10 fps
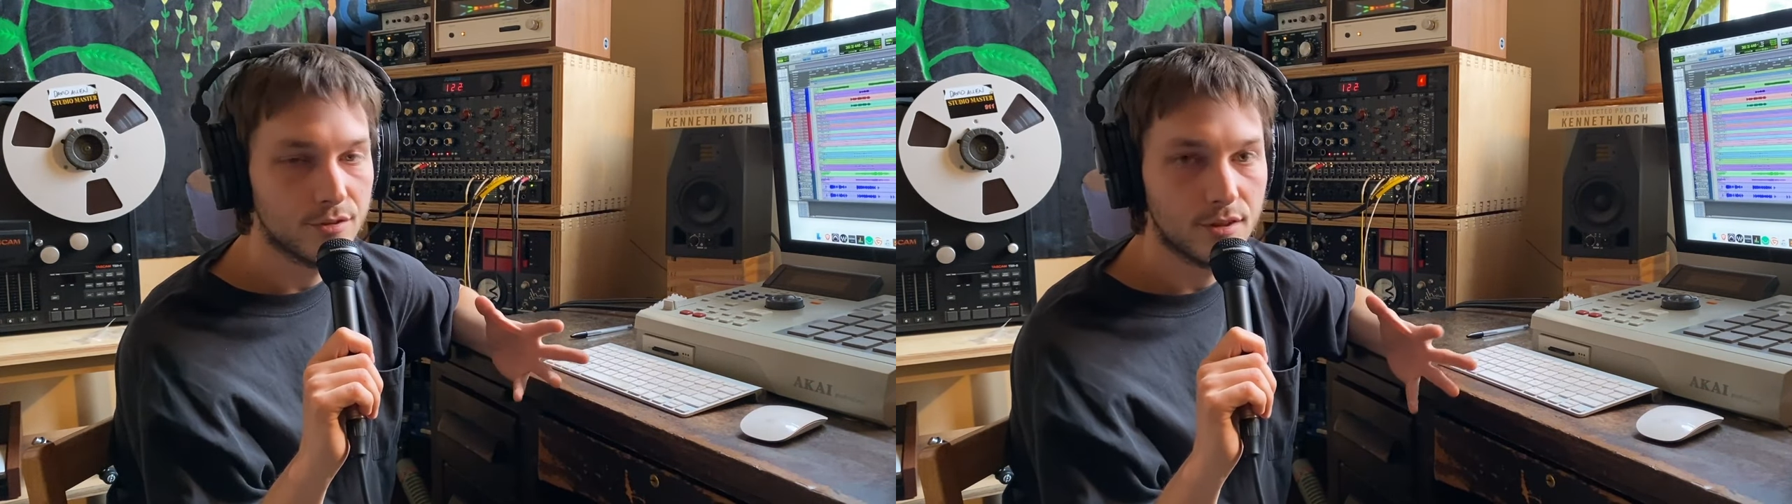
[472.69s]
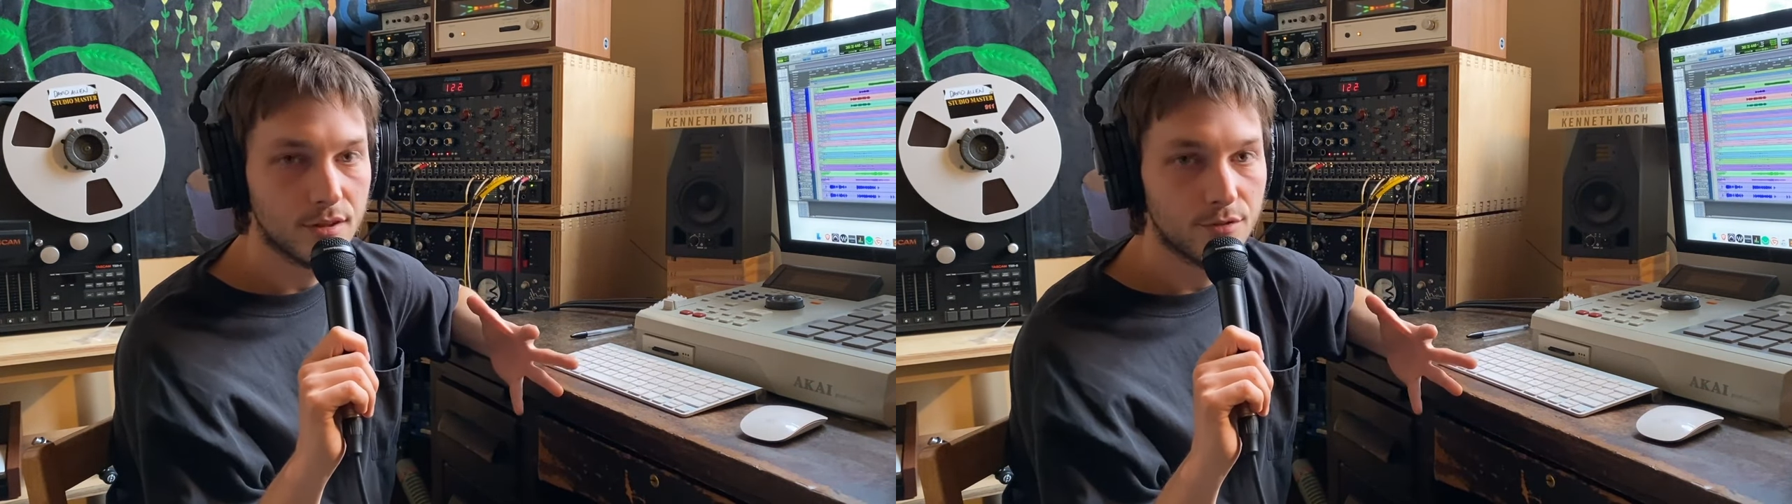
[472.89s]

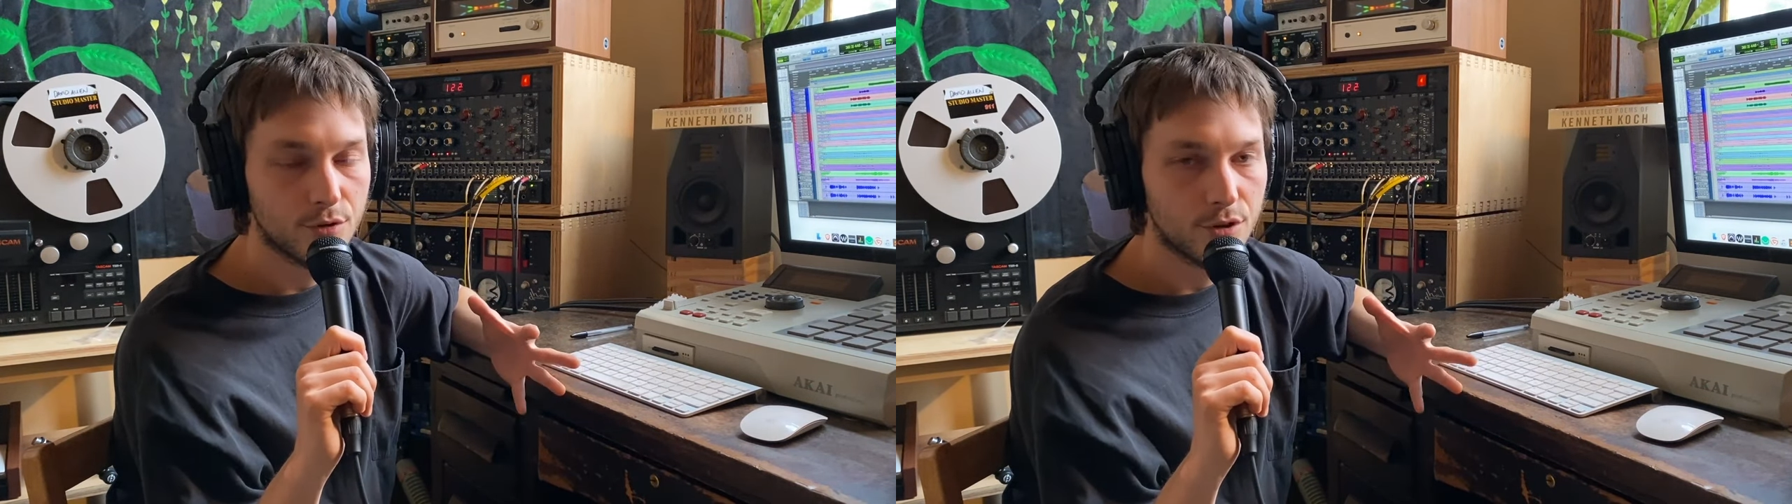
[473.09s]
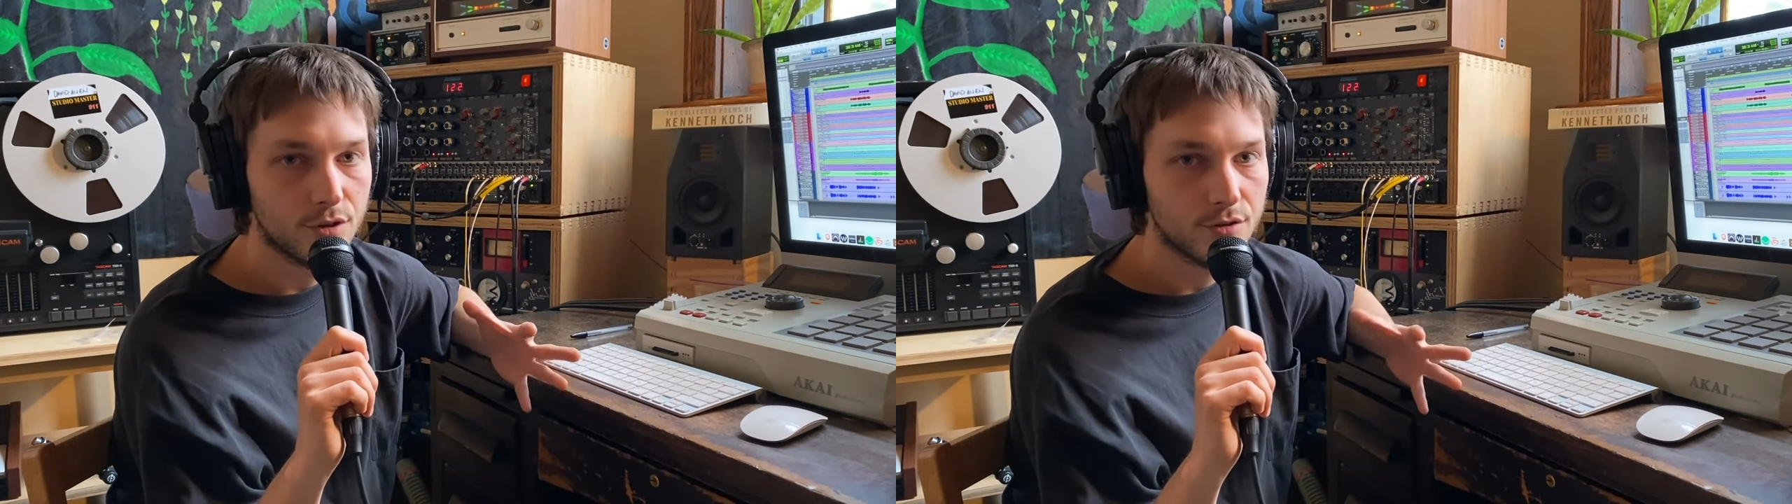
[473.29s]
listening
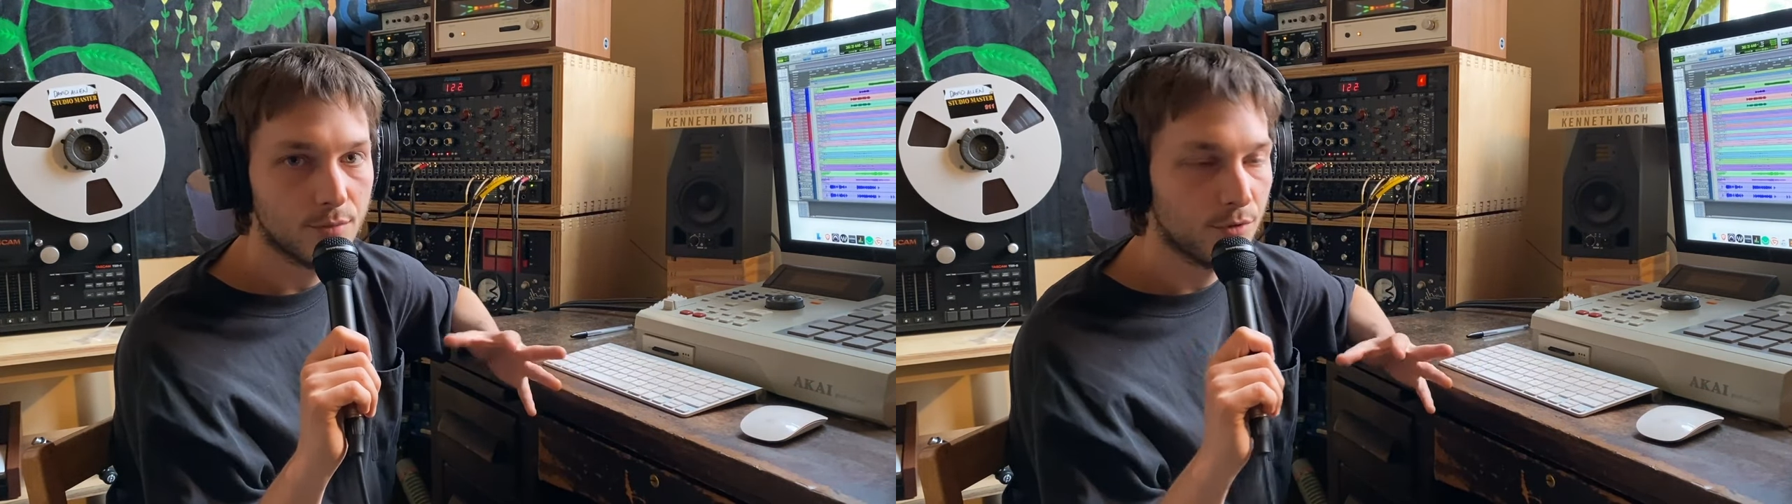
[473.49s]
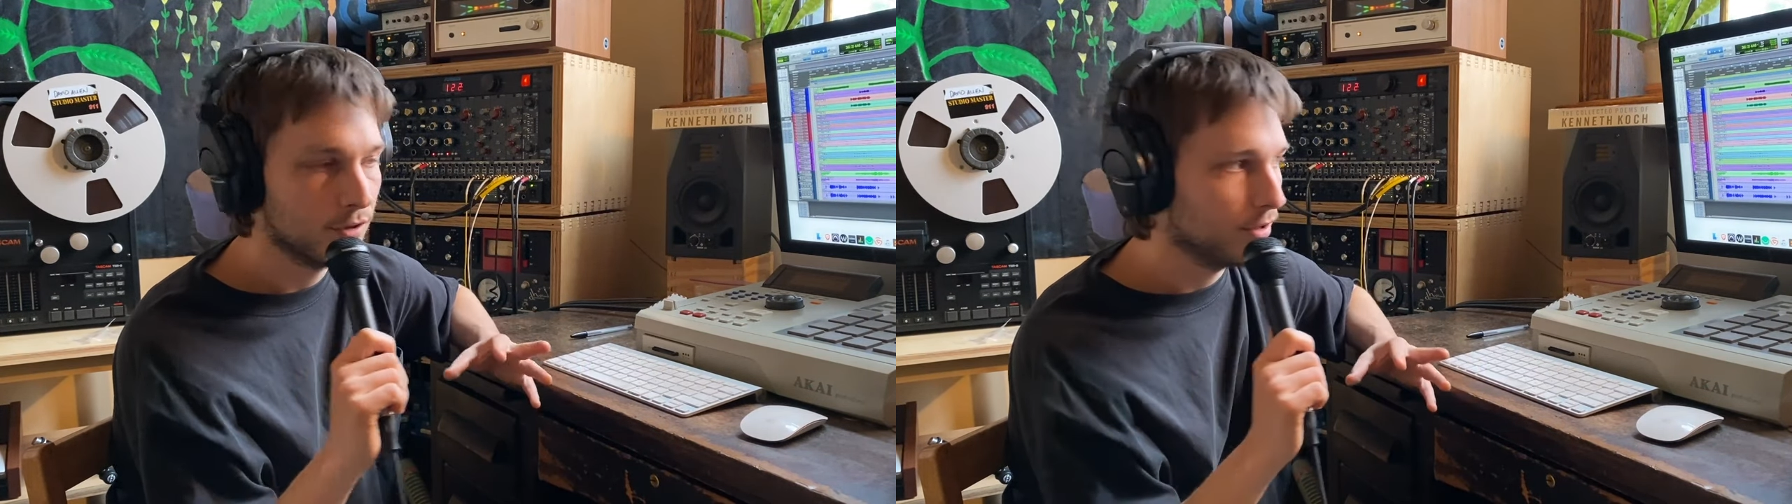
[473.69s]
for it or
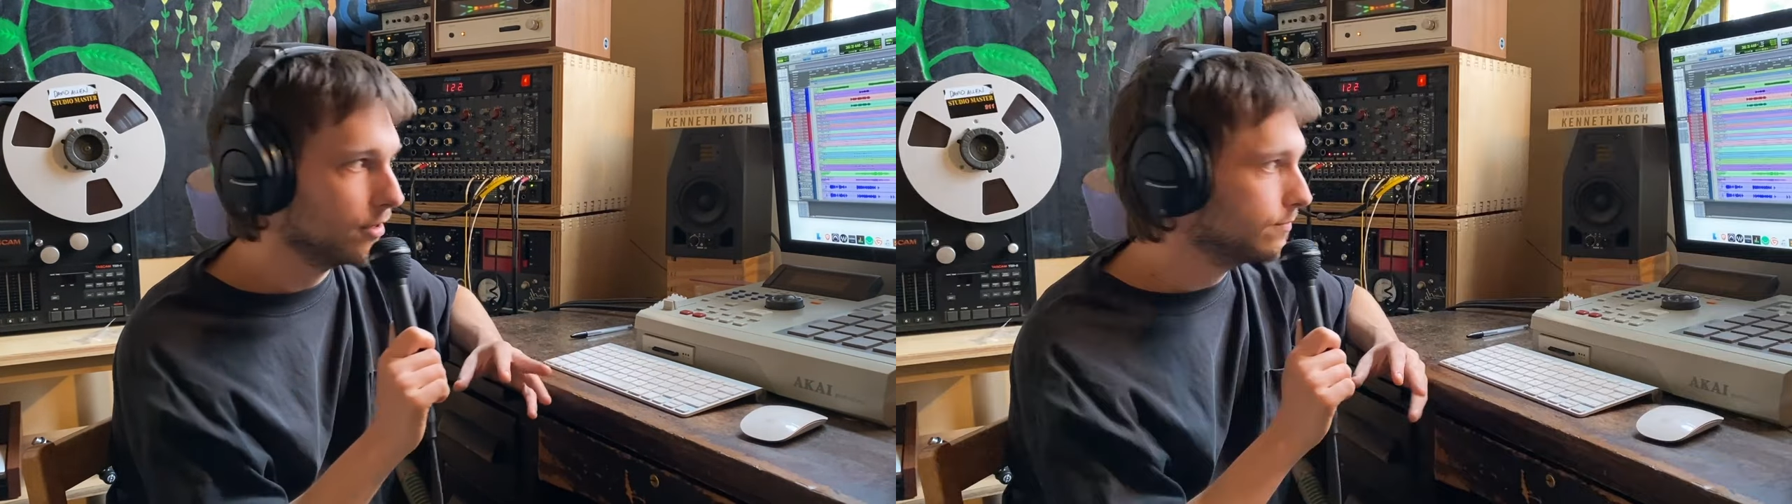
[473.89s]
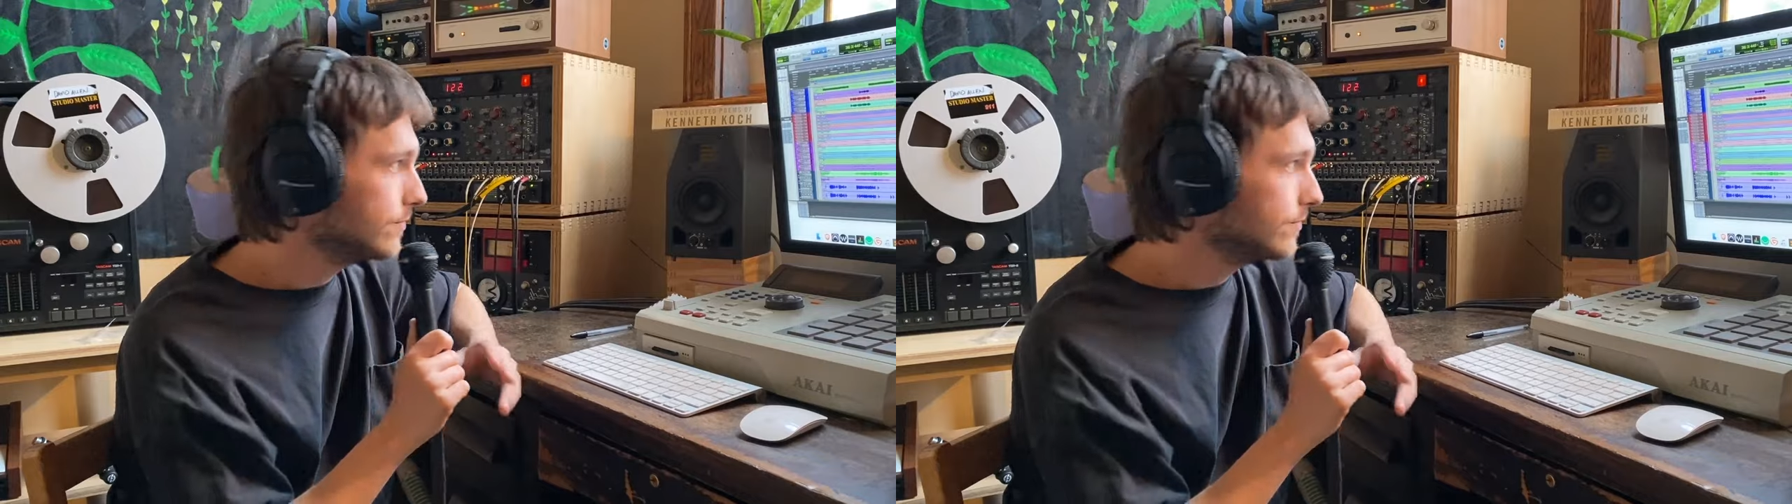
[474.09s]
something. Like